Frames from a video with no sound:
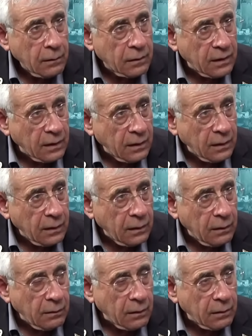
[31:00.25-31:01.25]

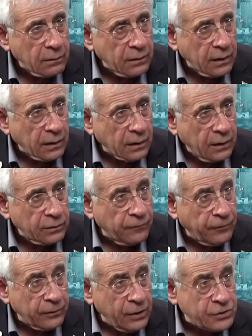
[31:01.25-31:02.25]
the
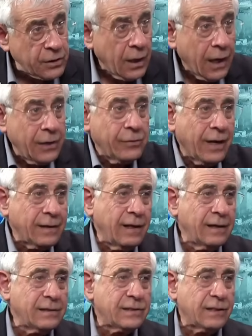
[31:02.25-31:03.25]
Clinton Foundation, and you get
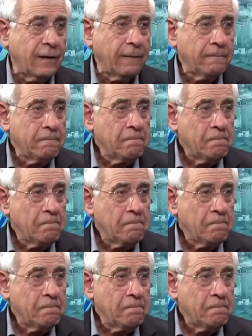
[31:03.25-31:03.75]
the answer.